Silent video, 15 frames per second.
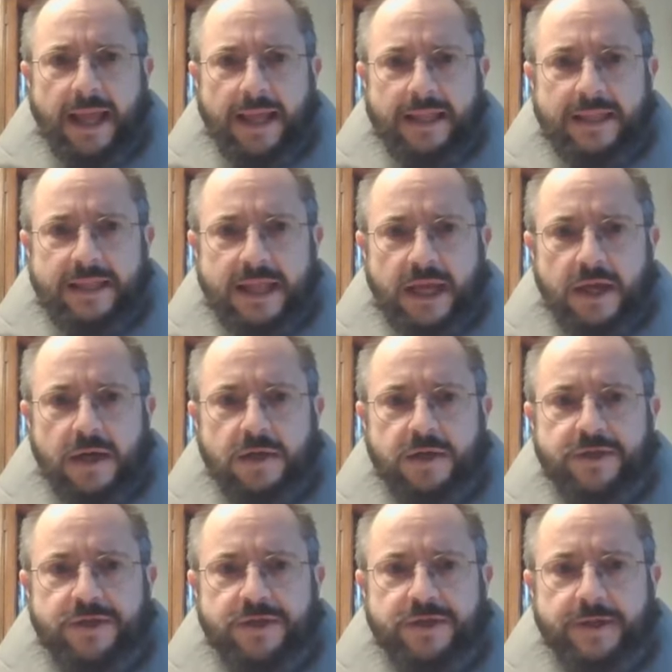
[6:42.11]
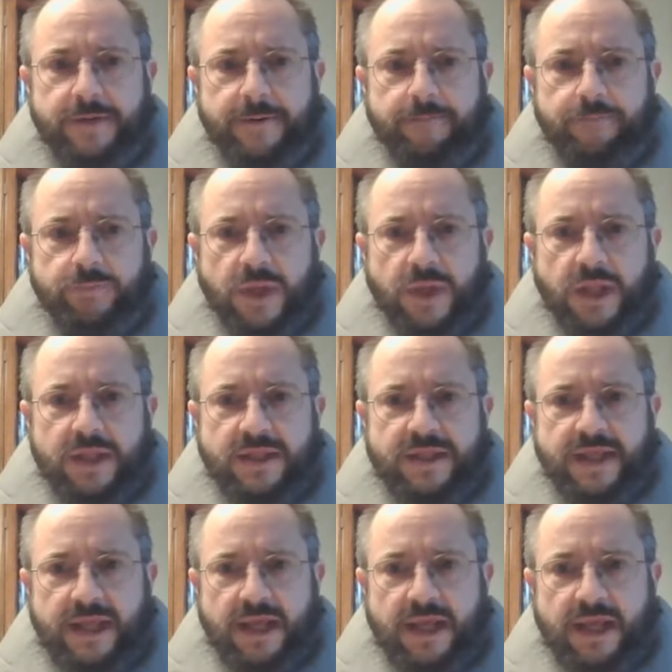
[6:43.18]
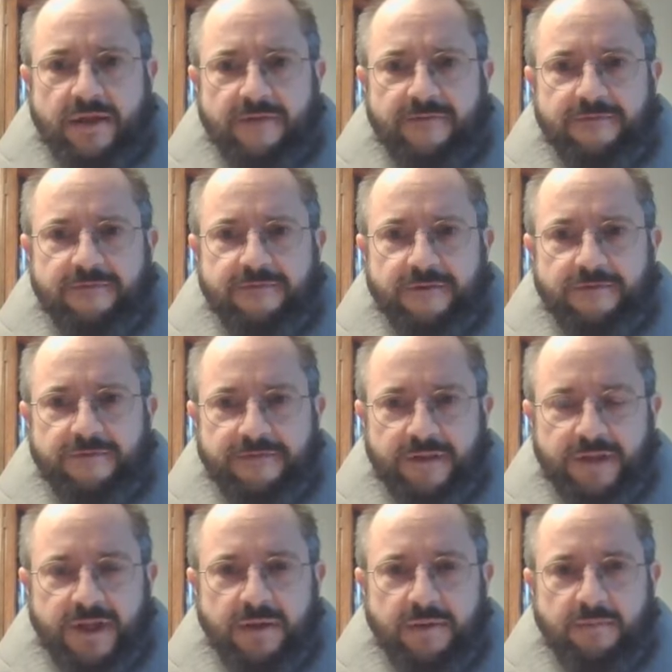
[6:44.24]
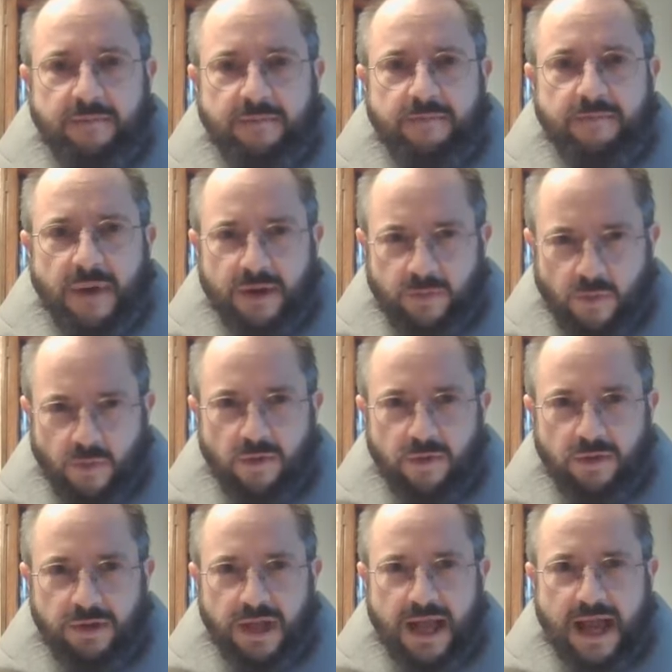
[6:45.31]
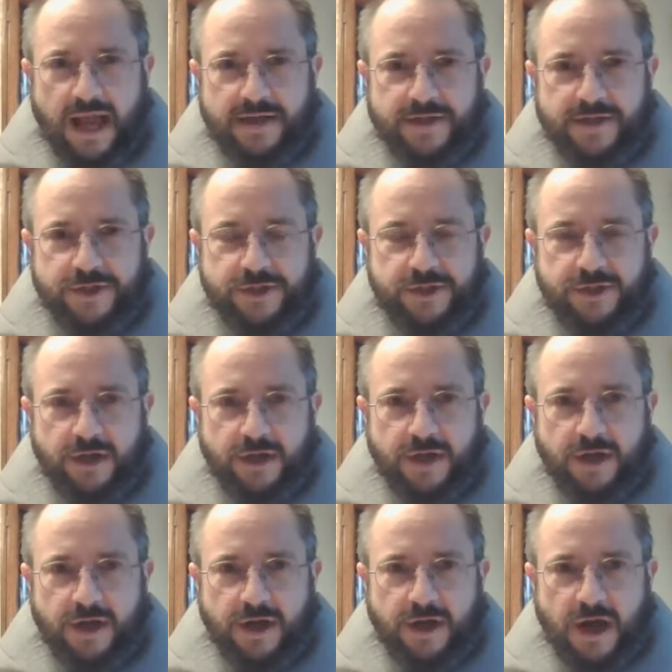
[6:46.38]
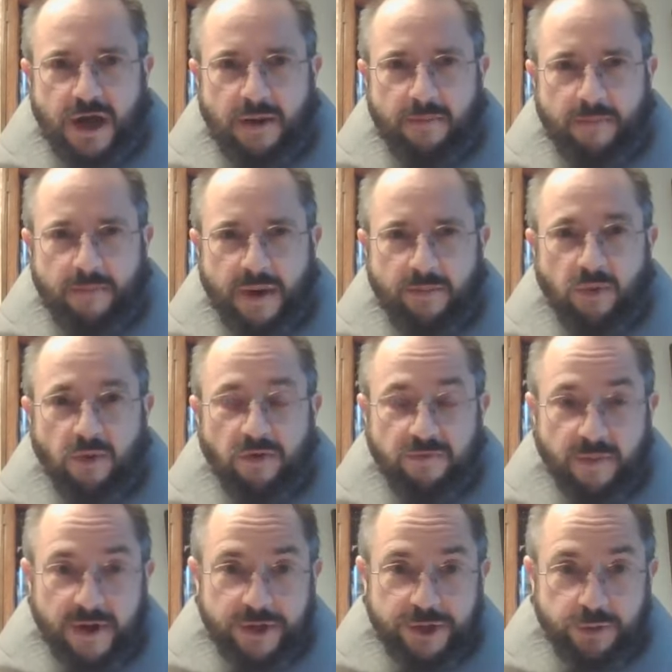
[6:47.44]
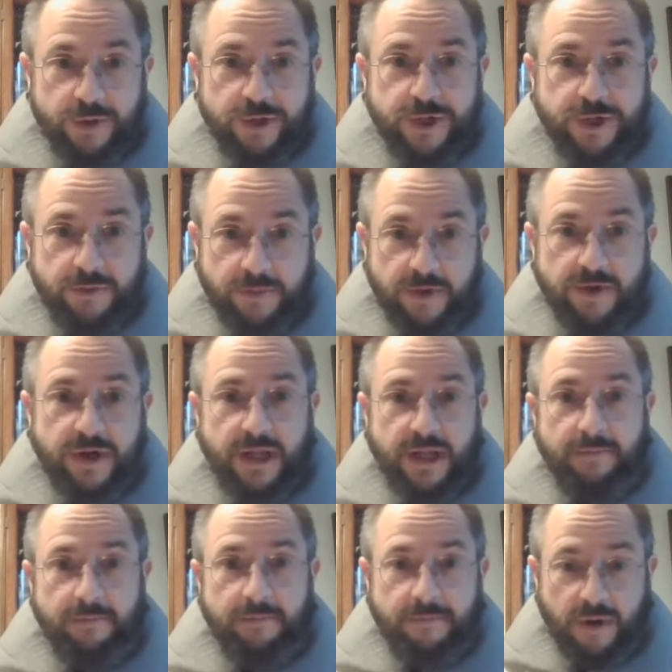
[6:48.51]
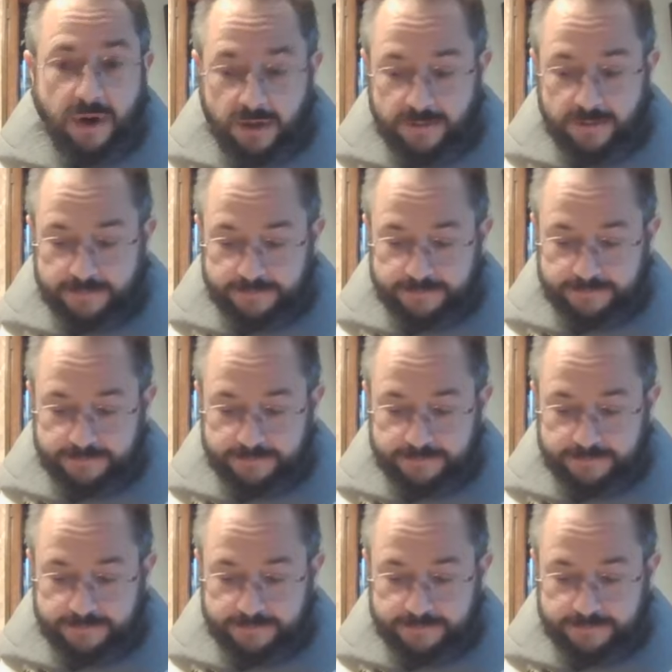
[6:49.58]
And there's the fulfilling my role as a member of my Jewish community part.